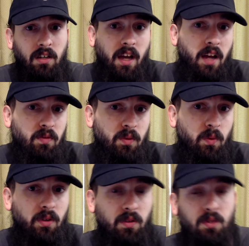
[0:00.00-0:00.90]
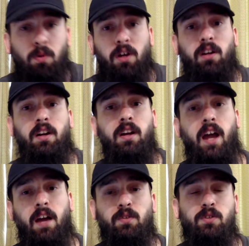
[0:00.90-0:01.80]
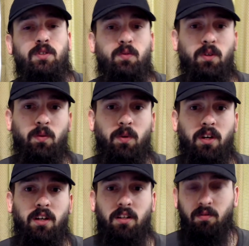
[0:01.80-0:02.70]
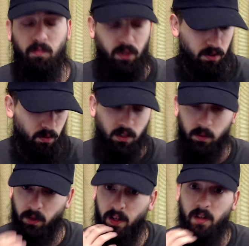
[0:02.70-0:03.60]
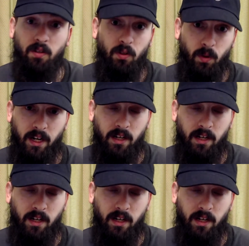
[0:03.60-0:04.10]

after War of the Spark, after she's run away and Planeswalked away. Great.